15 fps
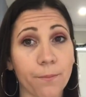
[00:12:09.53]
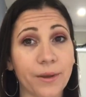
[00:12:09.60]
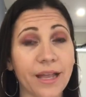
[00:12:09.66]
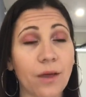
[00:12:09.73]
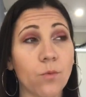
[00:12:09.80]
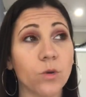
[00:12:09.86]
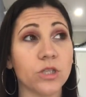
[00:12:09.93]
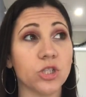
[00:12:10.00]
but
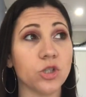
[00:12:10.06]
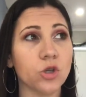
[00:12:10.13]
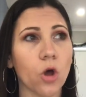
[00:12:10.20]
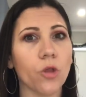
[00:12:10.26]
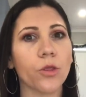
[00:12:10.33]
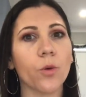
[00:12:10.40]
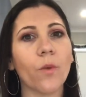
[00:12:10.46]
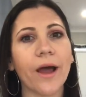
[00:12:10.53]
it was
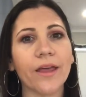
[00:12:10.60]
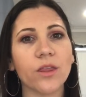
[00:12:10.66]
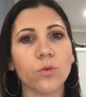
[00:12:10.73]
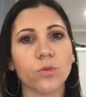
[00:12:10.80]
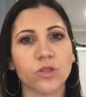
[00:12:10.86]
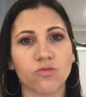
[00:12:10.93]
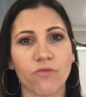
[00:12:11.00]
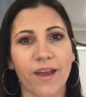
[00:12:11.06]
not the way that
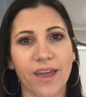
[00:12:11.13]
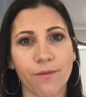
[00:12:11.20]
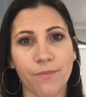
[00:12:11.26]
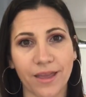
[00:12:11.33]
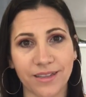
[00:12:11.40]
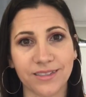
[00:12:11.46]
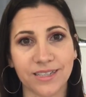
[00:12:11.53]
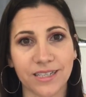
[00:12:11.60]
was
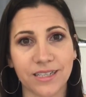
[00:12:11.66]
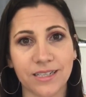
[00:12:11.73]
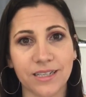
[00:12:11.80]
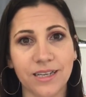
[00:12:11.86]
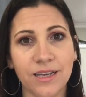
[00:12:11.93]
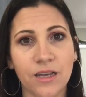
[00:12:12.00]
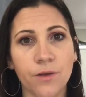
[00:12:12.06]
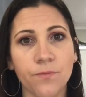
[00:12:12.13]
recommended
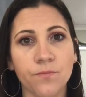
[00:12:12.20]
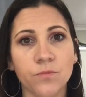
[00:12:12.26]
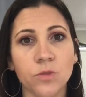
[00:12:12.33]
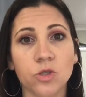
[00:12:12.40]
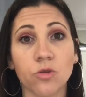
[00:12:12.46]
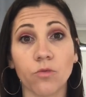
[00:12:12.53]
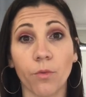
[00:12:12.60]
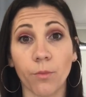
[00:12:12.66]

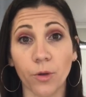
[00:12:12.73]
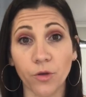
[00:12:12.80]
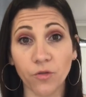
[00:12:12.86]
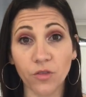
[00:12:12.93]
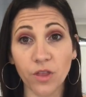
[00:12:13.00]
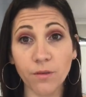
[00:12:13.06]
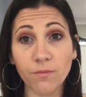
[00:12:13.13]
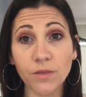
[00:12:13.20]
to remove
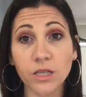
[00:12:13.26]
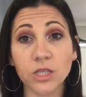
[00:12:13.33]
them.